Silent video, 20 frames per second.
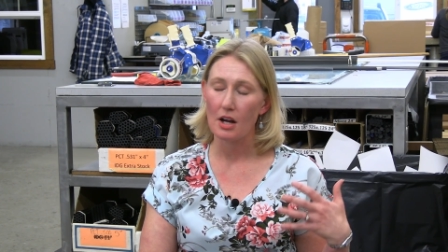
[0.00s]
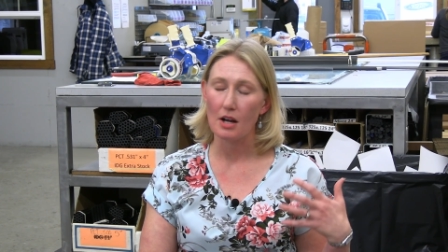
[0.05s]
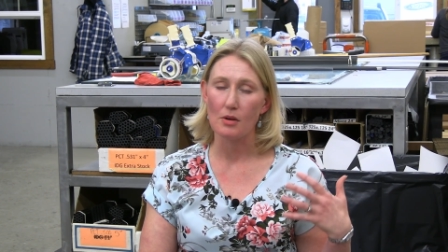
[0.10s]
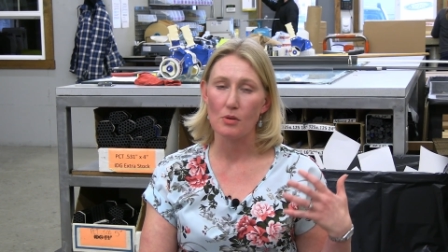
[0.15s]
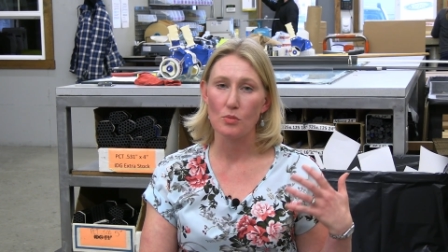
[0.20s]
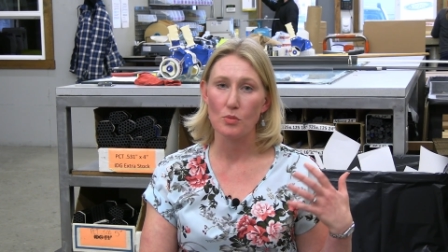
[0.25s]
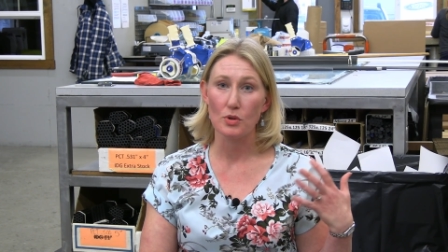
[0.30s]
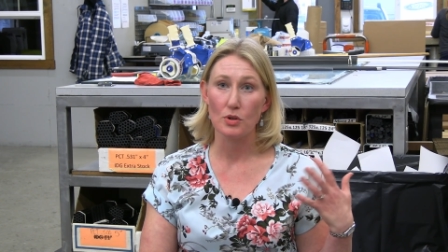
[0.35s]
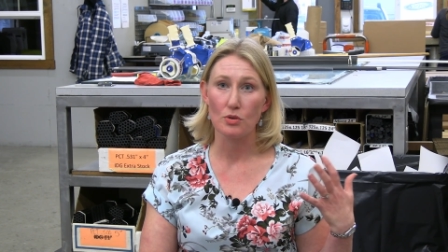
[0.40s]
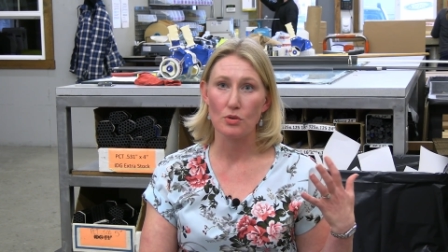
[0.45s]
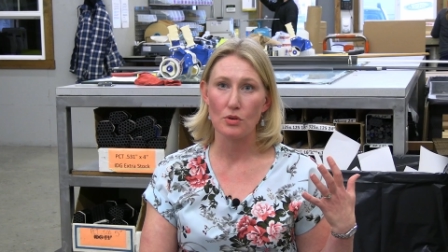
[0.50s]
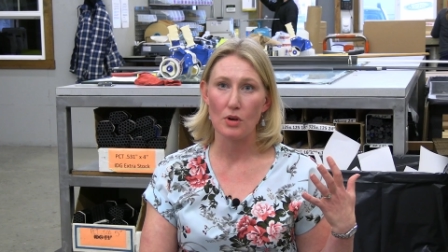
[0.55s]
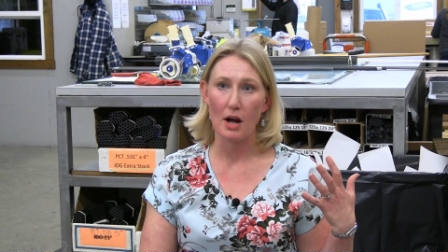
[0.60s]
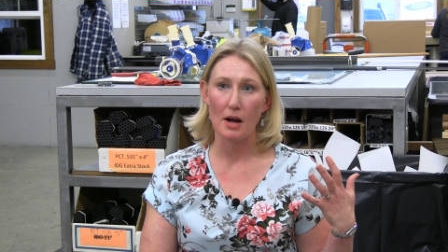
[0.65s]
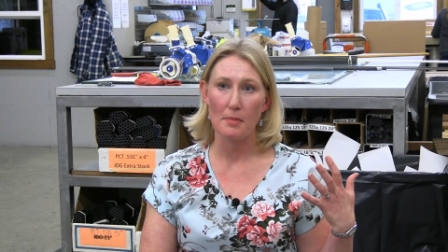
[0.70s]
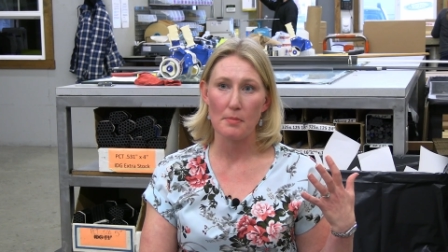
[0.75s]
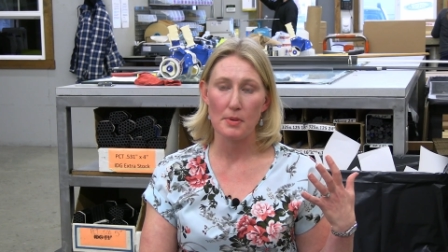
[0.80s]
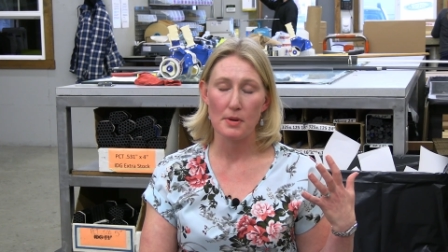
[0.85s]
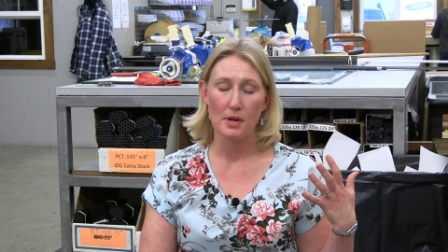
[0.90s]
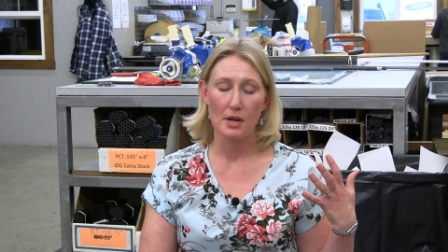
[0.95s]
We grew
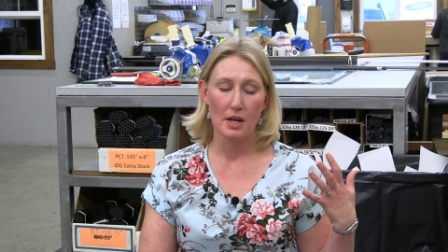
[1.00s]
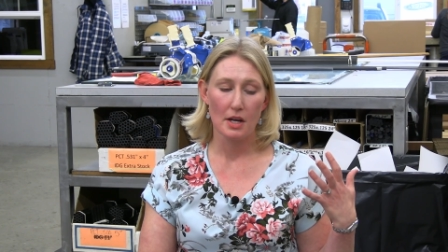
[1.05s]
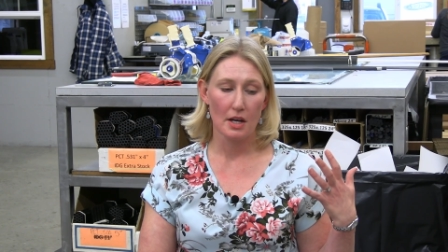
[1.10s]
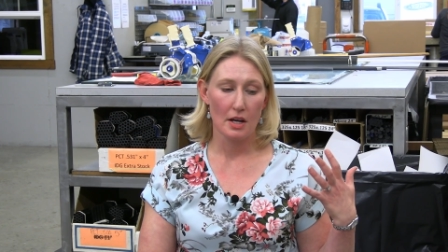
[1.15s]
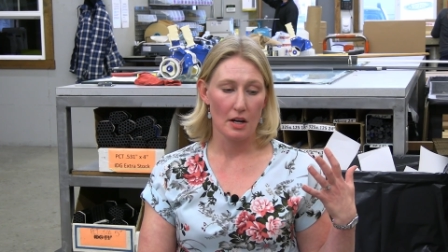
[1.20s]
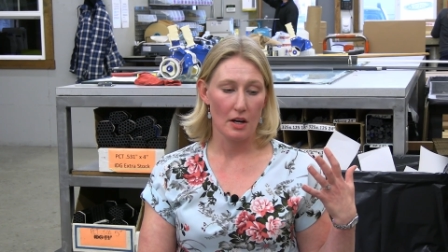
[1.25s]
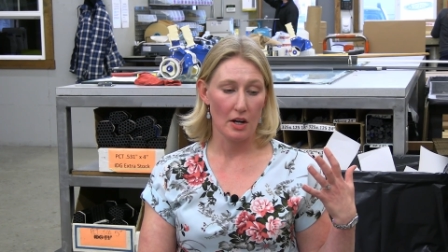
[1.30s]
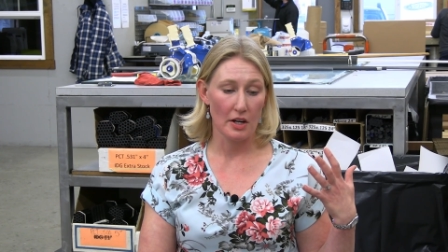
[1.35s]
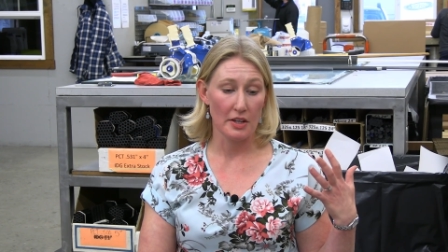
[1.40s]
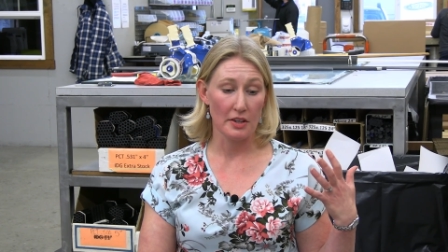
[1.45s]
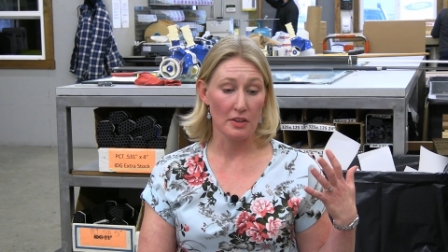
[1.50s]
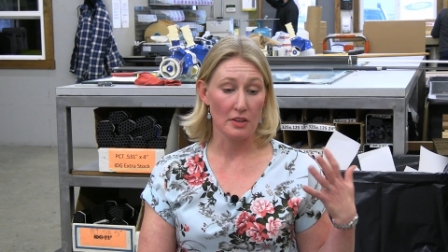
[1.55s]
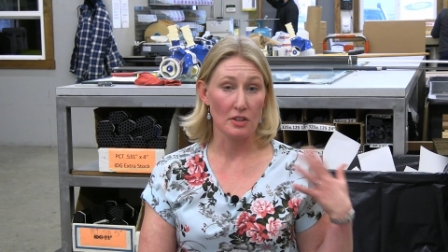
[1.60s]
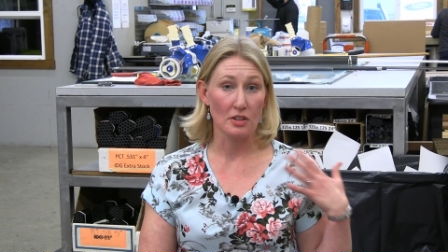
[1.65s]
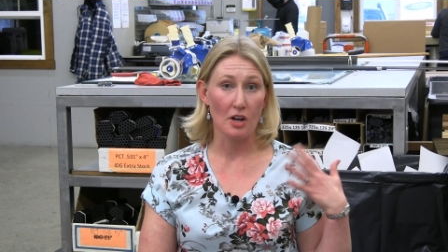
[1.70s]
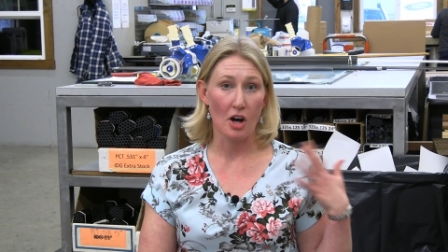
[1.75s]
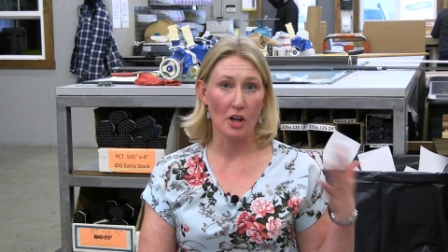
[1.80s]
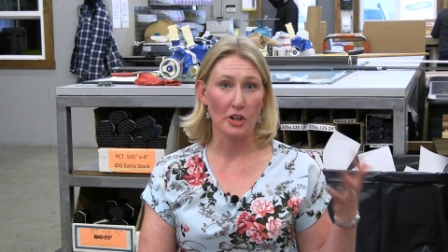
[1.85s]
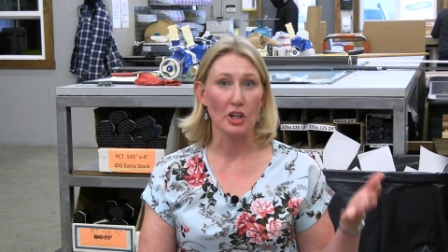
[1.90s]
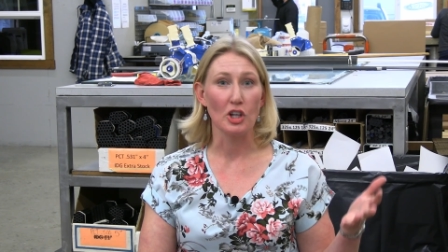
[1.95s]
up on
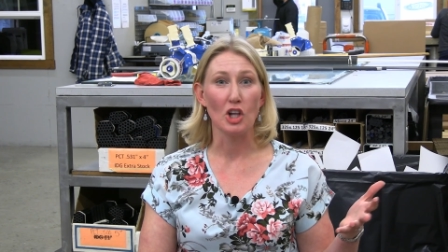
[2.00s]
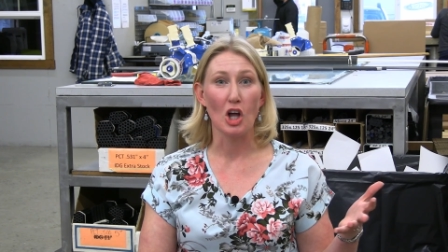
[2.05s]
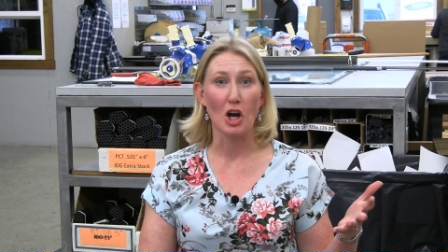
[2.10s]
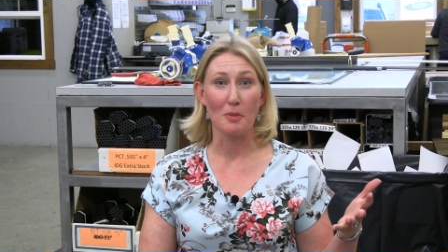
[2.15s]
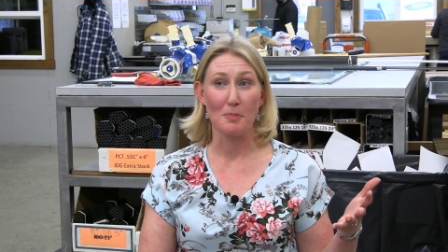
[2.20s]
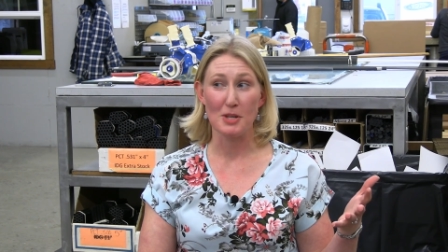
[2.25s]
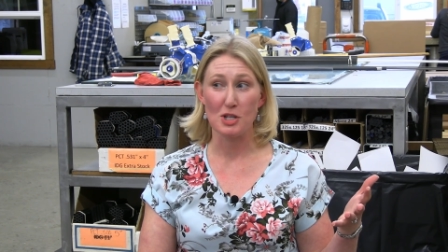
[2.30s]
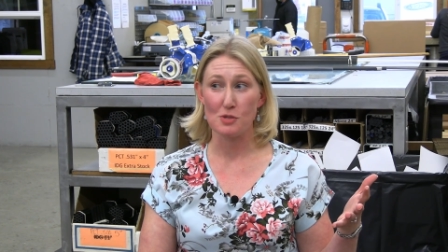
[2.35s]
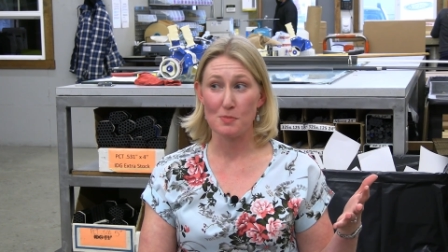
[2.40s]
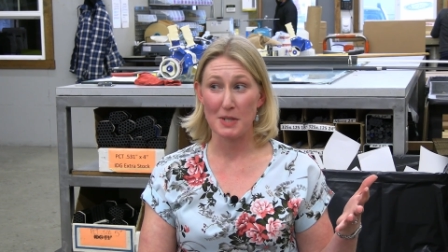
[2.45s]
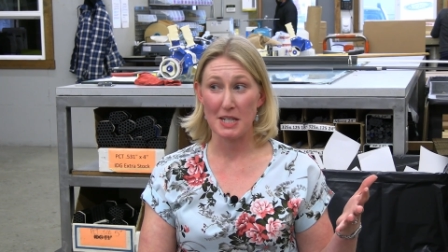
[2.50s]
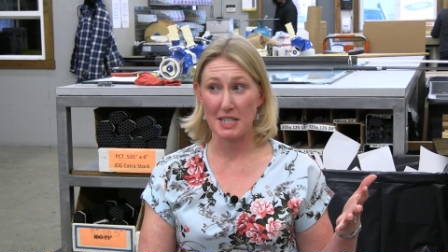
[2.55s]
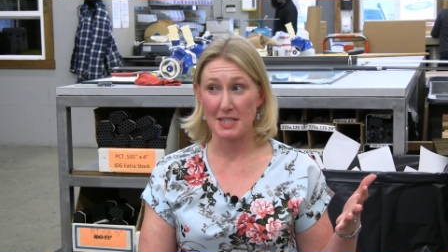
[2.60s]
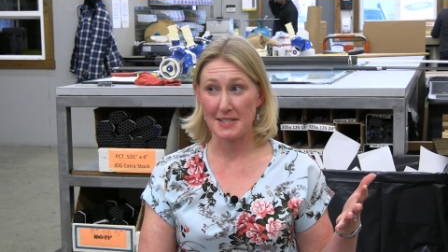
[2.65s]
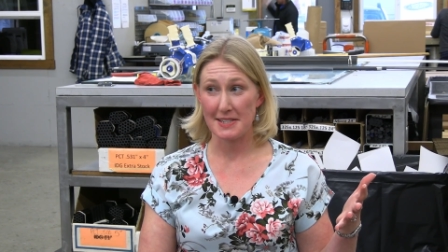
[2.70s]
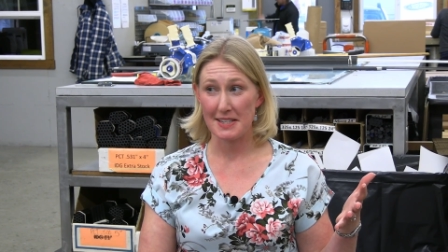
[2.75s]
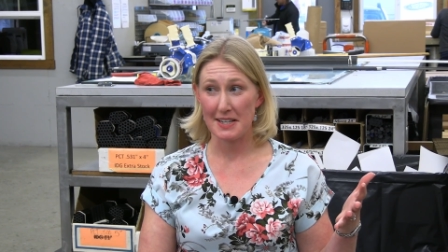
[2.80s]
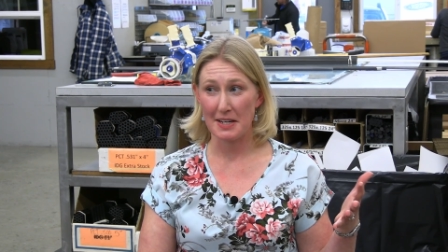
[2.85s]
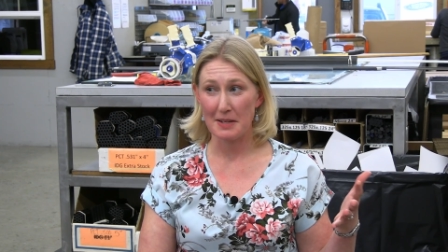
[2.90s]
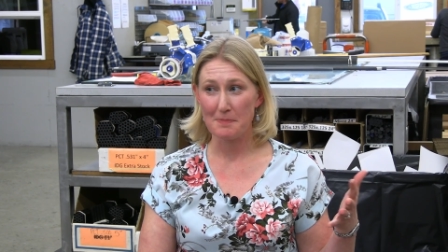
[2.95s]
the Long Beach
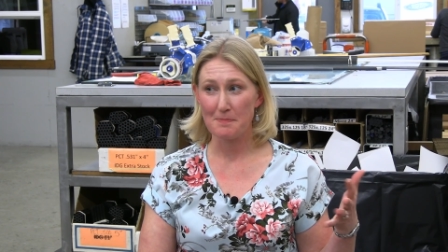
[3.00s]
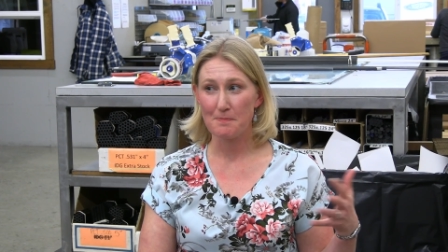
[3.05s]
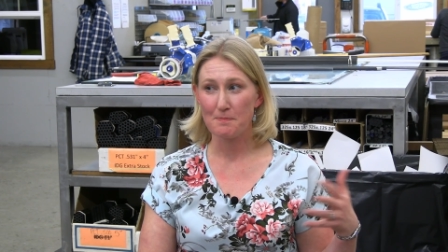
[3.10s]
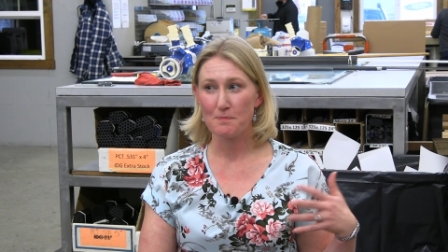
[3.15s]
Peninsula.